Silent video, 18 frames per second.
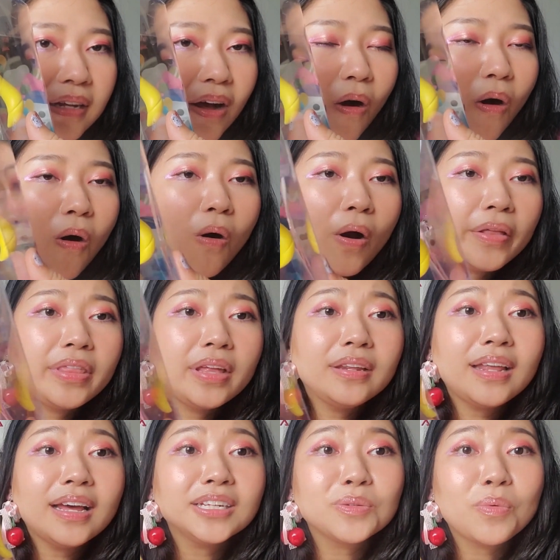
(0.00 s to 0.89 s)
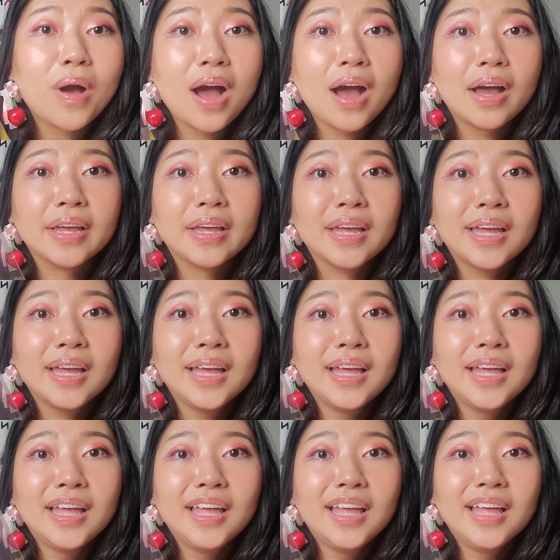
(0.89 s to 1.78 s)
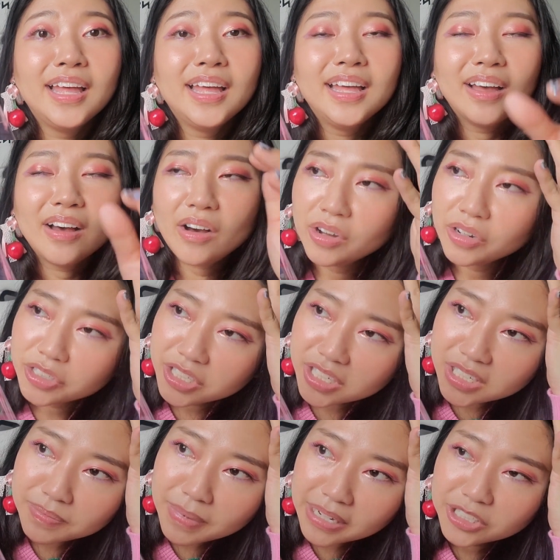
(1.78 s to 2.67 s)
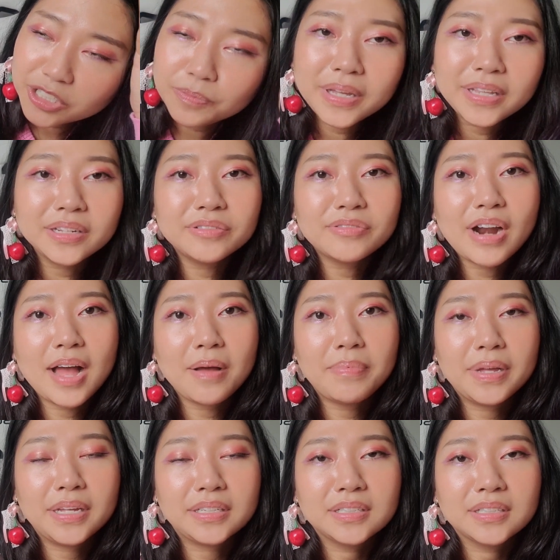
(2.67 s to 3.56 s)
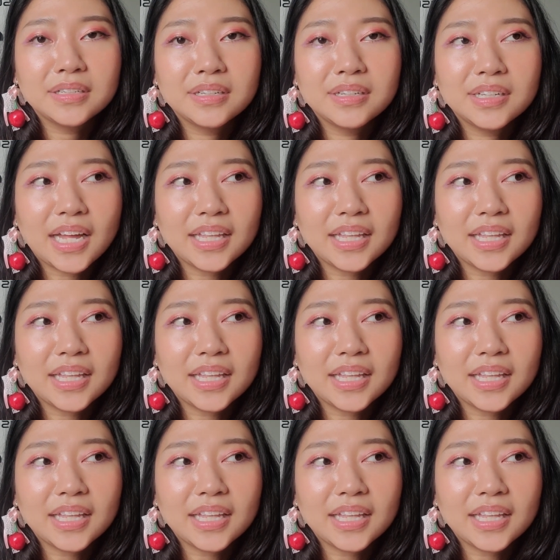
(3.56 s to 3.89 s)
Oh, I think that's why. Oh, she's meant to be the rabbit.